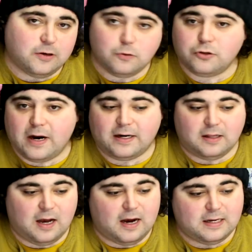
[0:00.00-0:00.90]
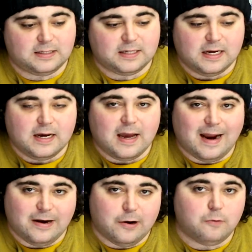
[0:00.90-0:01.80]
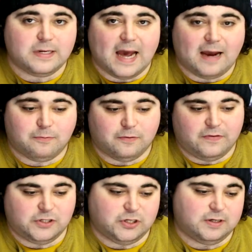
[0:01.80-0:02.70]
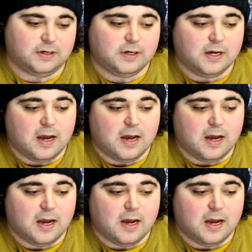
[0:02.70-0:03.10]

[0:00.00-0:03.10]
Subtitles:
no-trade clause, a no-tag provision,